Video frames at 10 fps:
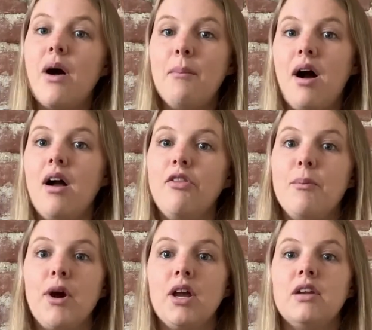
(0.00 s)
among the
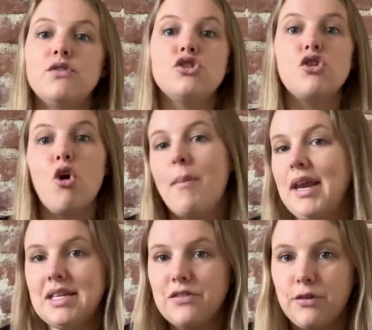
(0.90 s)
market of so
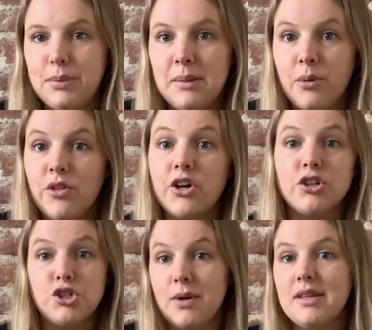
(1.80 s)
many different people that
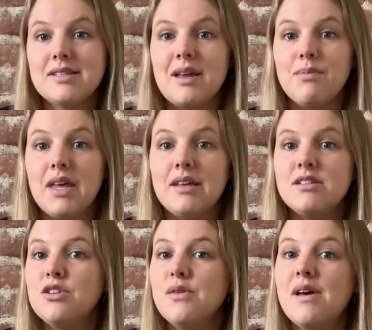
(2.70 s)
are doing the same thing
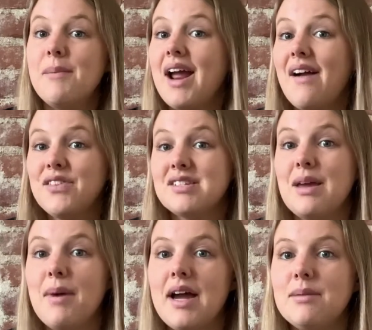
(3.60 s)
as you and that might have the
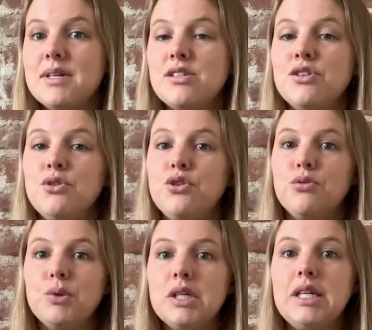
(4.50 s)
same item as
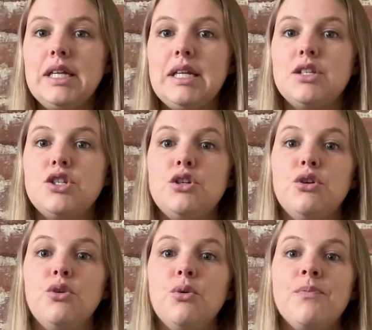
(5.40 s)
you really need
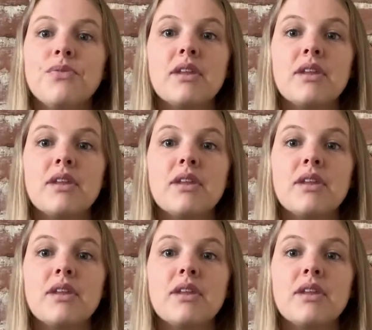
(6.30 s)
to